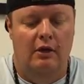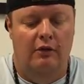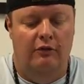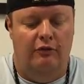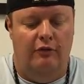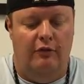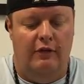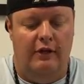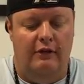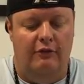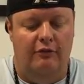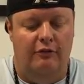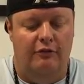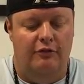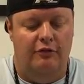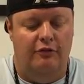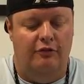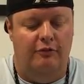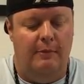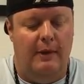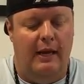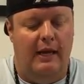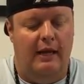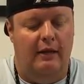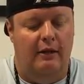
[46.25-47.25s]
So these will
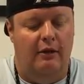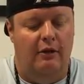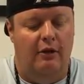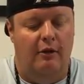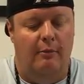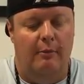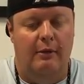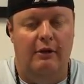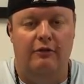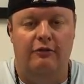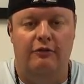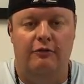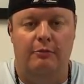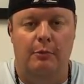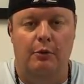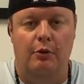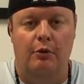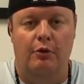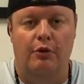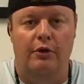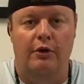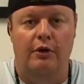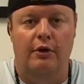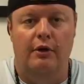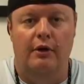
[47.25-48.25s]
just make it a little bit
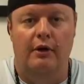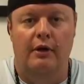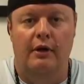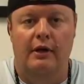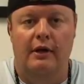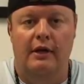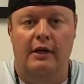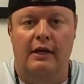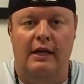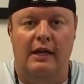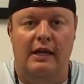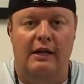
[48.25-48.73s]
smoother,